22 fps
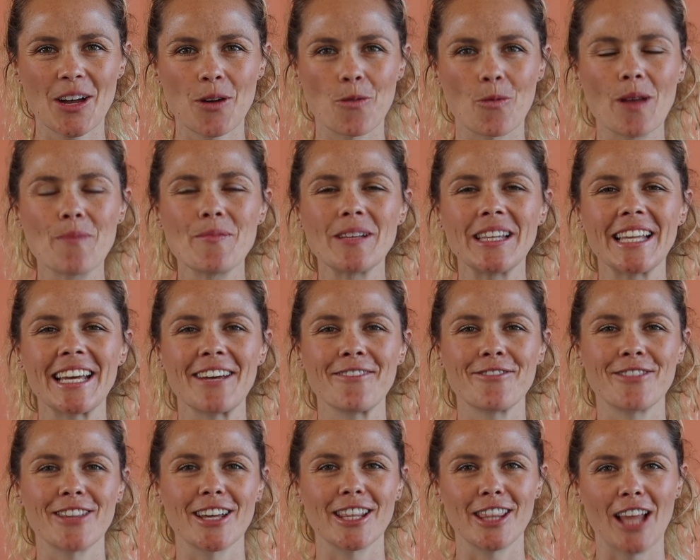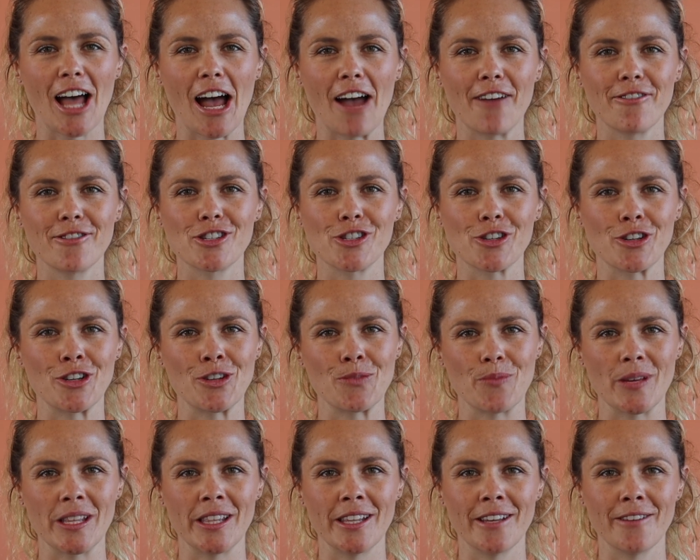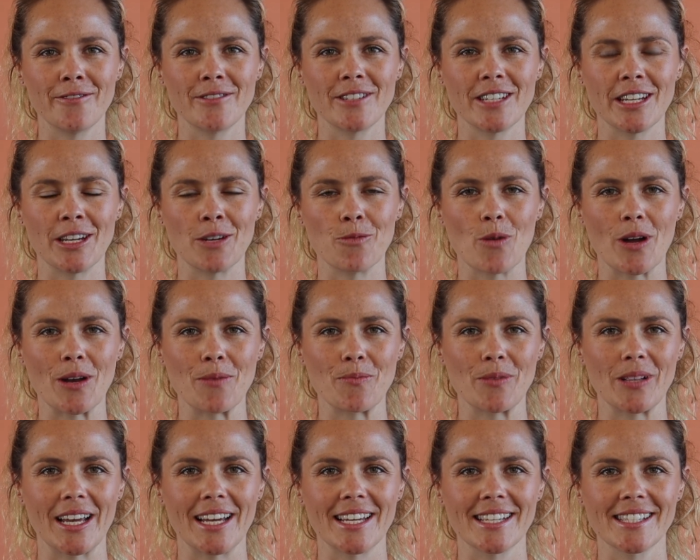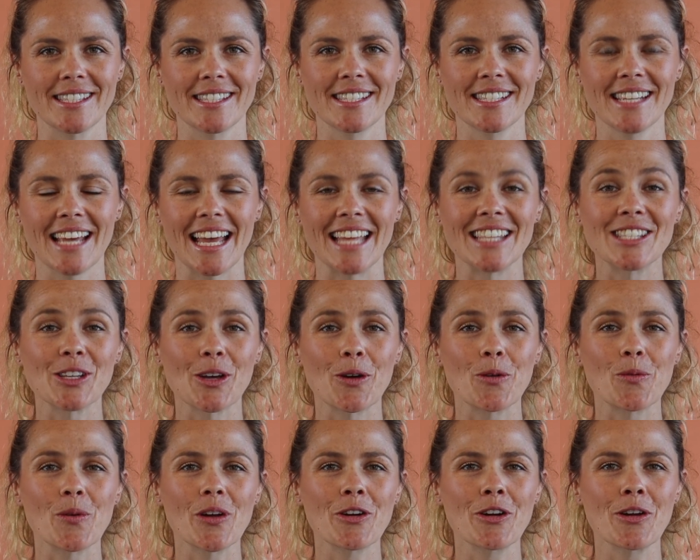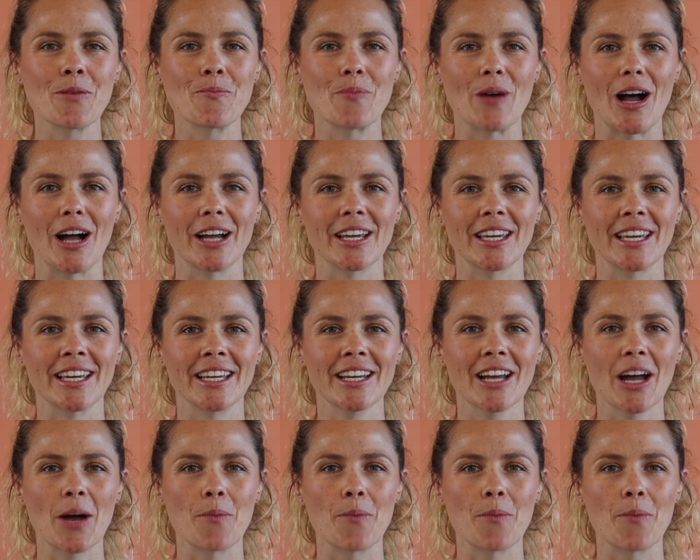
We believe that life shouldn't be lived in one place, and so we're embarking